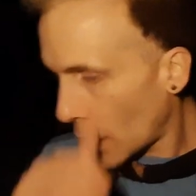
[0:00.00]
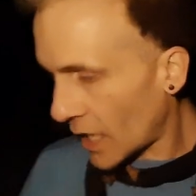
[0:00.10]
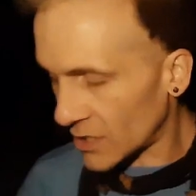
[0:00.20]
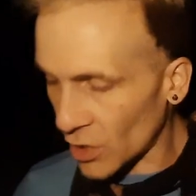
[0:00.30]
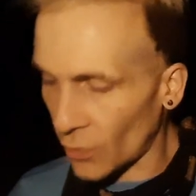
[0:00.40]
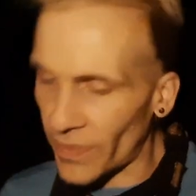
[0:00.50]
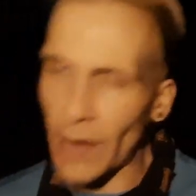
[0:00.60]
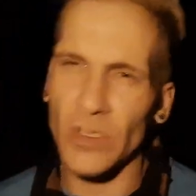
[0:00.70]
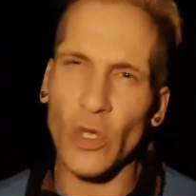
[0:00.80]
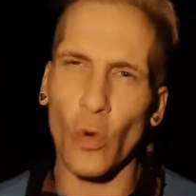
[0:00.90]
And so
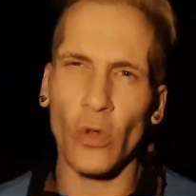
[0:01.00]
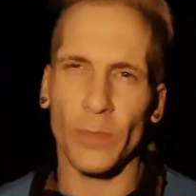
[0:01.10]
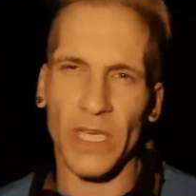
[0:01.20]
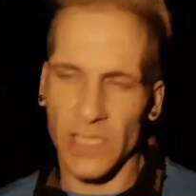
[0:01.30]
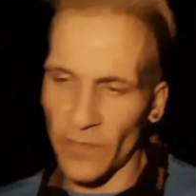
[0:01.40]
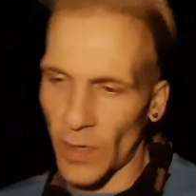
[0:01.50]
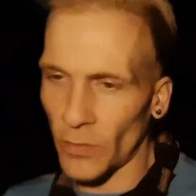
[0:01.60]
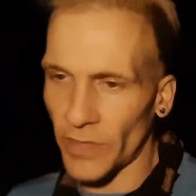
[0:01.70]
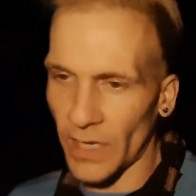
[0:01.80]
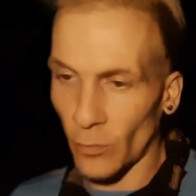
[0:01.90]
that was cool, because I
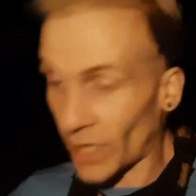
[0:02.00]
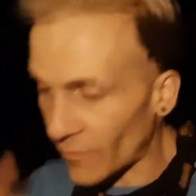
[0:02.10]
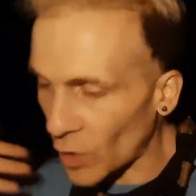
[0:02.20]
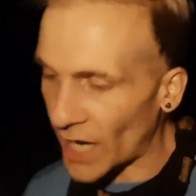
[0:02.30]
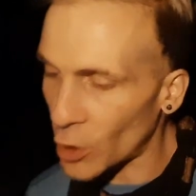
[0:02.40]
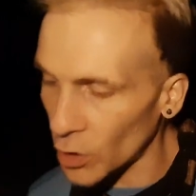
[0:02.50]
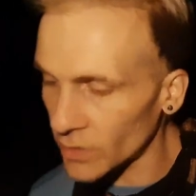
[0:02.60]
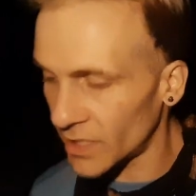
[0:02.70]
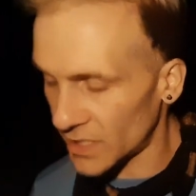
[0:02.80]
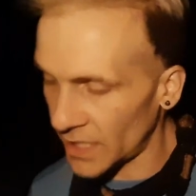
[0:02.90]
felt that whenever I
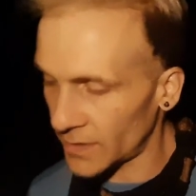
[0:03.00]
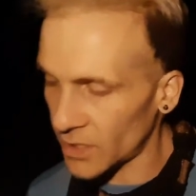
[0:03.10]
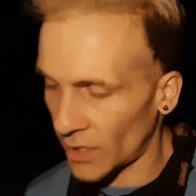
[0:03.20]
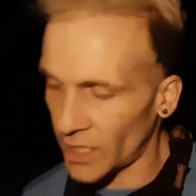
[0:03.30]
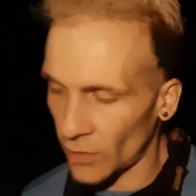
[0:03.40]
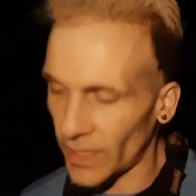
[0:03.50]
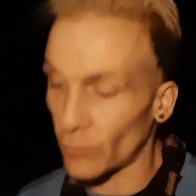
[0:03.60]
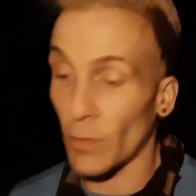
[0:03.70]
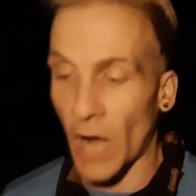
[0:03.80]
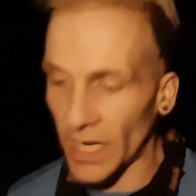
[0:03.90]
heard the synths on here, they
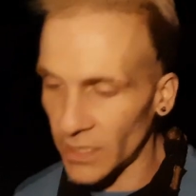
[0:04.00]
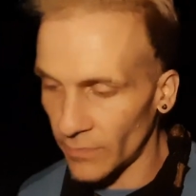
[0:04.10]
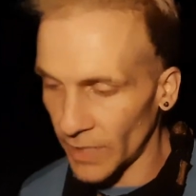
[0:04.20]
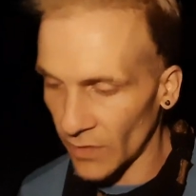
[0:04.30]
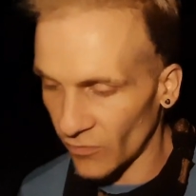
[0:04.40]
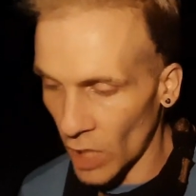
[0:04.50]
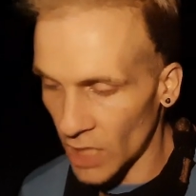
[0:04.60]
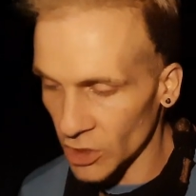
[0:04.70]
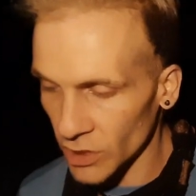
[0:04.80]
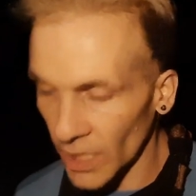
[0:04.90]
reminded me of
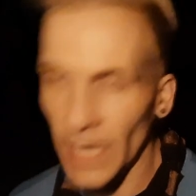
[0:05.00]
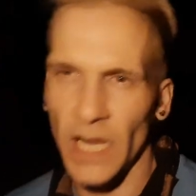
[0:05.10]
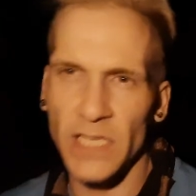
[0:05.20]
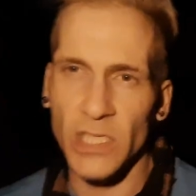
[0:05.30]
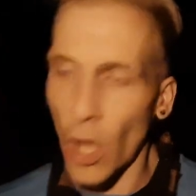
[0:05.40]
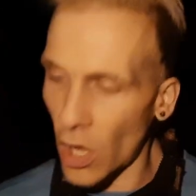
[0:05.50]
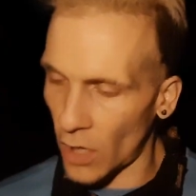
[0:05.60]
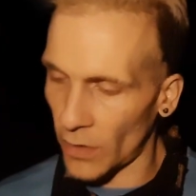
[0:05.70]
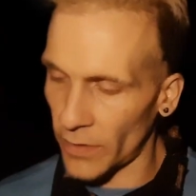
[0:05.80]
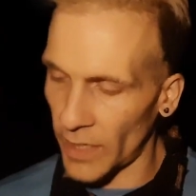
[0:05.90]
Rush. And I
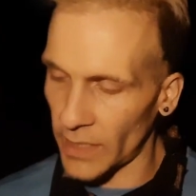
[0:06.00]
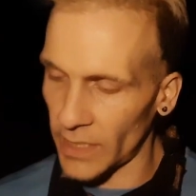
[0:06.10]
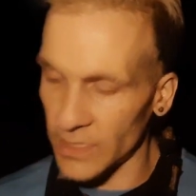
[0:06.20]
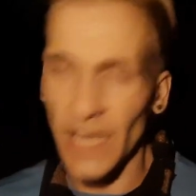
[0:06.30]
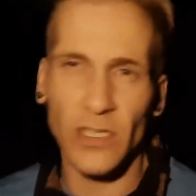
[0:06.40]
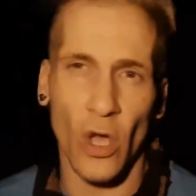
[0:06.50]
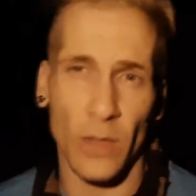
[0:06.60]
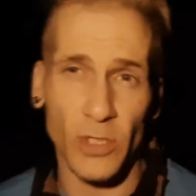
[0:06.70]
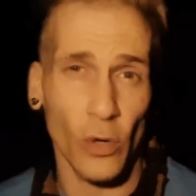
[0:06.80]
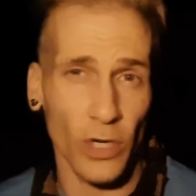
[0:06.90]
saw that it said
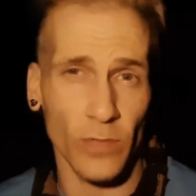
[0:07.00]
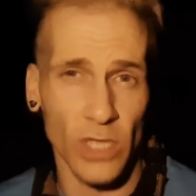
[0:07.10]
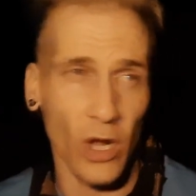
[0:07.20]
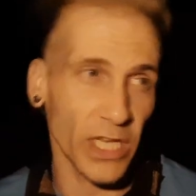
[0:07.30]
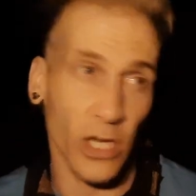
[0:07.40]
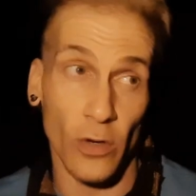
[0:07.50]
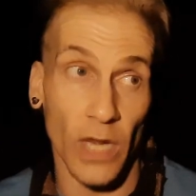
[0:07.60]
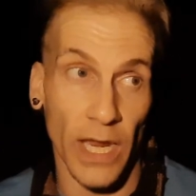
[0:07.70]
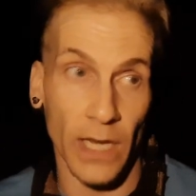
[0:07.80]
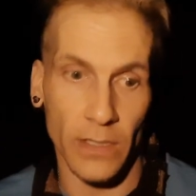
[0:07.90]
Tom Sawyer was on here,
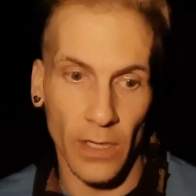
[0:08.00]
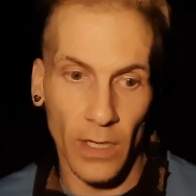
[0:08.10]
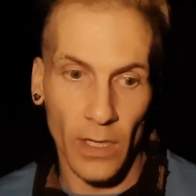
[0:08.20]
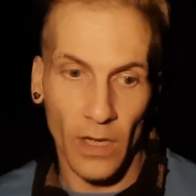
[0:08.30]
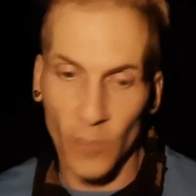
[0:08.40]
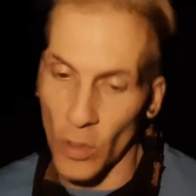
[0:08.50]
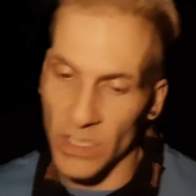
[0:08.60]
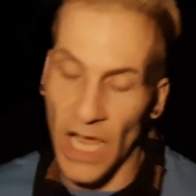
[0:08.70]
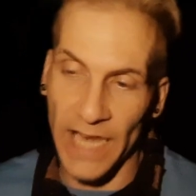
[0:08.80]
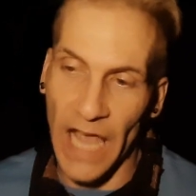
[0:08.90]
and of
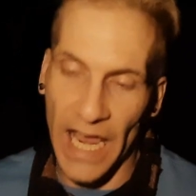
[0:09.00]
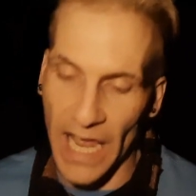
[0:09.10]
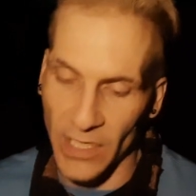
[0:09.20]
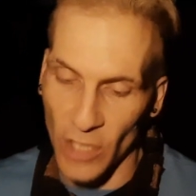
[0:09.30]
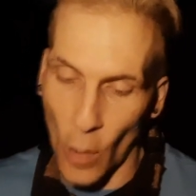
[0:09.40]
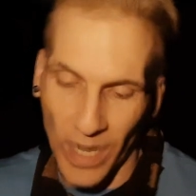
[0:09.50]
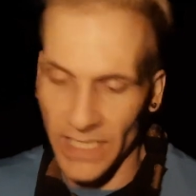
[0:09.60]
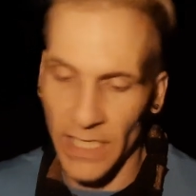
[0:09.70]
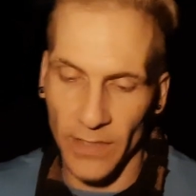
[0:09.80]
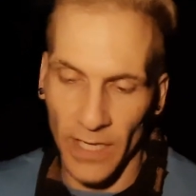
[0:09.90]
course, I had no
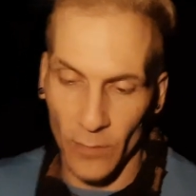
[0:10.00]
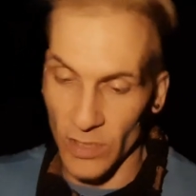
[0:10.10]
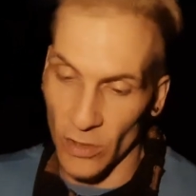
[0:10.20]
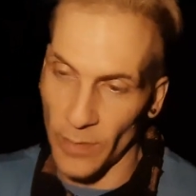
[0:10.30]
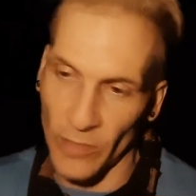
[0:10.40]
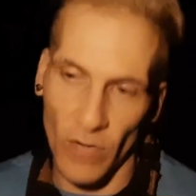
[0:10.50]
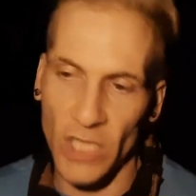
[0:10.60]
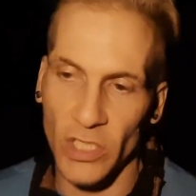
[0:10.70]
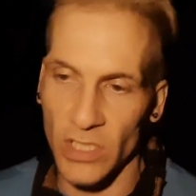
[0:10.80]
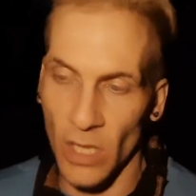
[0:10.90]
idea that it was going to be
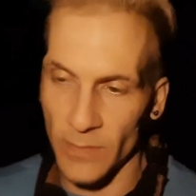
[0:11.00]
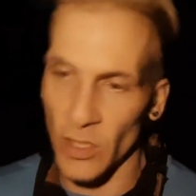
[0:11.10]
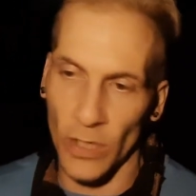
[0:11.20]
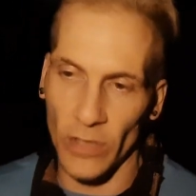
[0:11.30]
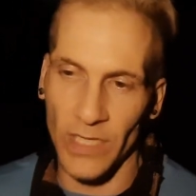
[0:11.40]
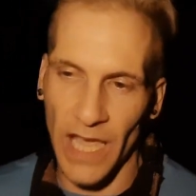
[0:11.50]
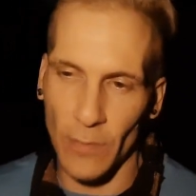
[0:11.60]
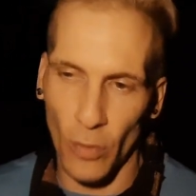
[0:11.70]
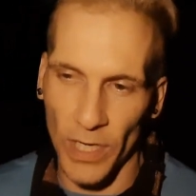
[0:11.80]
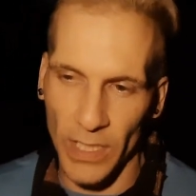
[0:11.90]
Rush's Tom Sawyer at
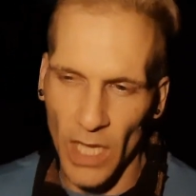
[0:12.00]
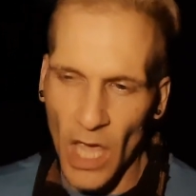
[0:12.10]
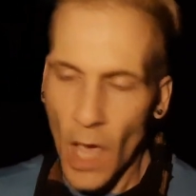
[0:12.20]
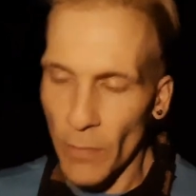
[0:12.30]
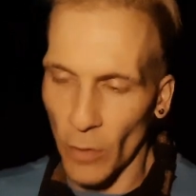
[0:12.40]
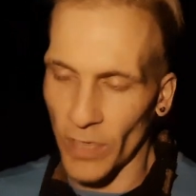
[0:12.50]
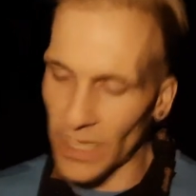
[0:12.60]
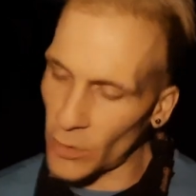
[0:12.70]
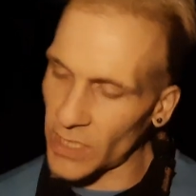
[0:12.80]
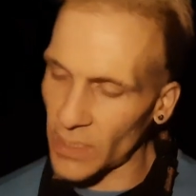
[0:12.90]
that point. But when I
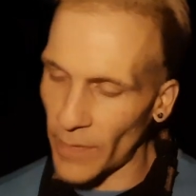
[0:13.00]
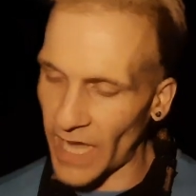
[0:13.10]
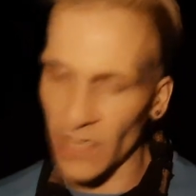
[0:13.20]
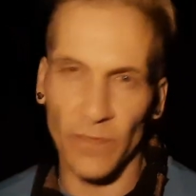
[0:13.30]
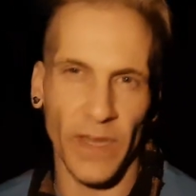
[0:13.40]
looked at the back of